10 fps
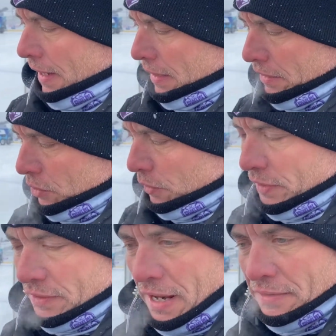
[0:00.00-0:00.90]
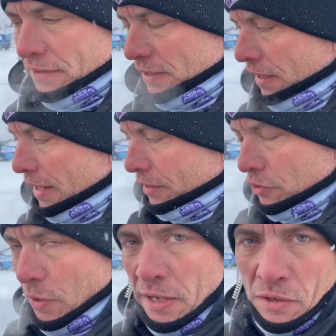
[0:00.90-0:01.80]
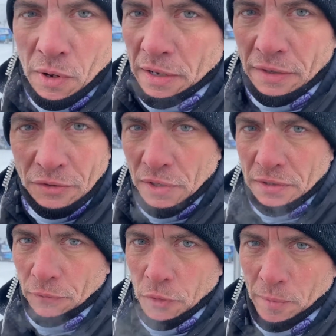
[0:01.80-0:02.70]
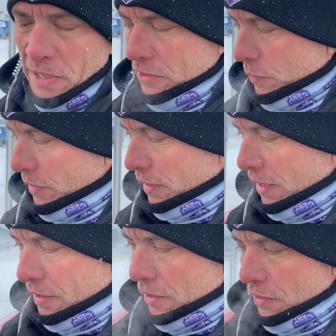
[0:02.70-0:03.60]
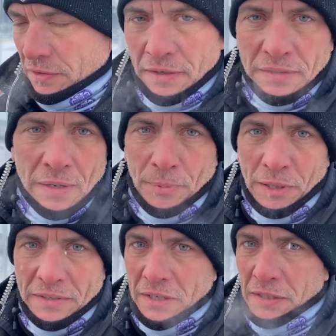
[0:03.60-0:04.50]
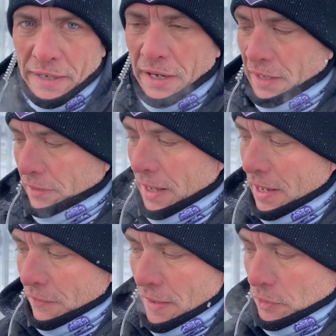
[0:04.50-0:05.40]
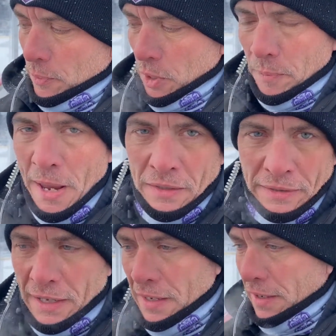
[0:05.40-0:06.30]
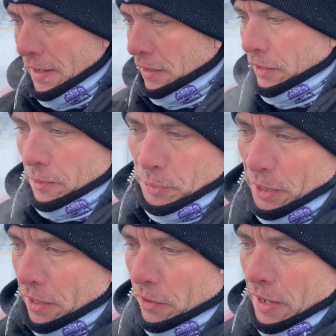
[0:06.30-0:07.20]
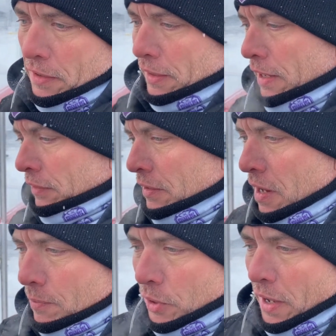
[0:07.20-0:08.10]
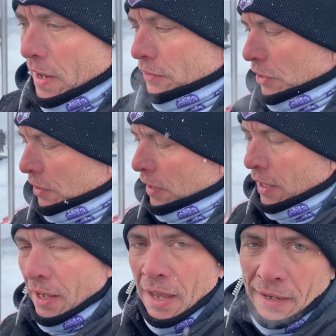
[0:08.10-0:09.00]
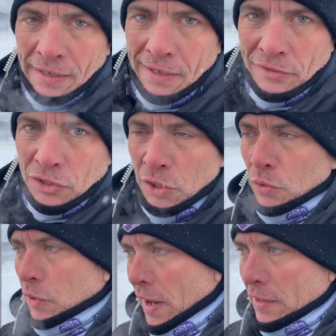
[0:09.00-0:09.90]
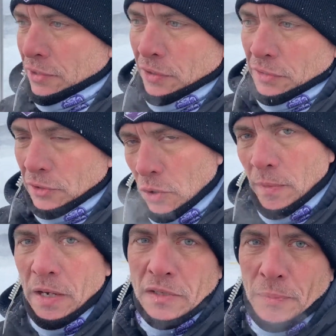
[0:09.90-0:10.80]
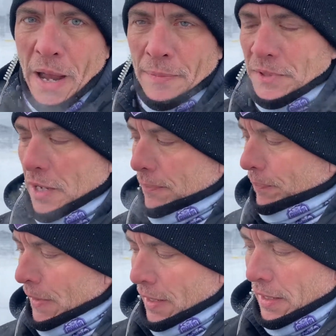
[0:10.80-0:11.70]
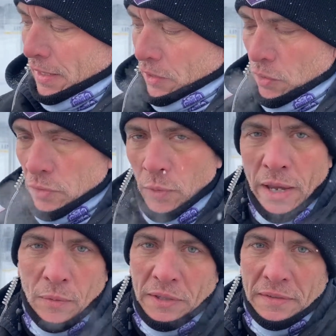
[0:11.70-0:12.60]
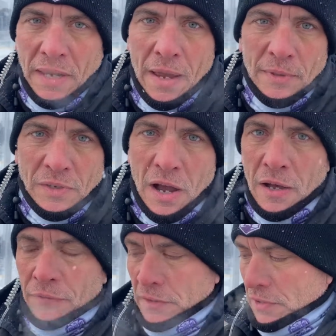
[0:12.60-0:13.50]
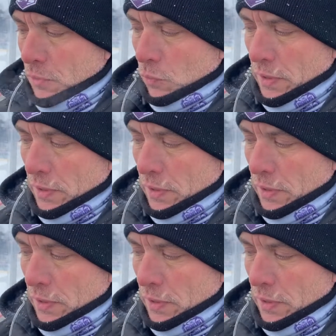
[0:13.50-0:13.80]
And I told these guys, I said, I can train you on it in just a few minutes when you get here. It's as simple as clicking. I have to put a penalty in. I click player and hit the number, enter. I can hit 2, enter, and 2 minutes pops up. It goes away when the time is off. It's a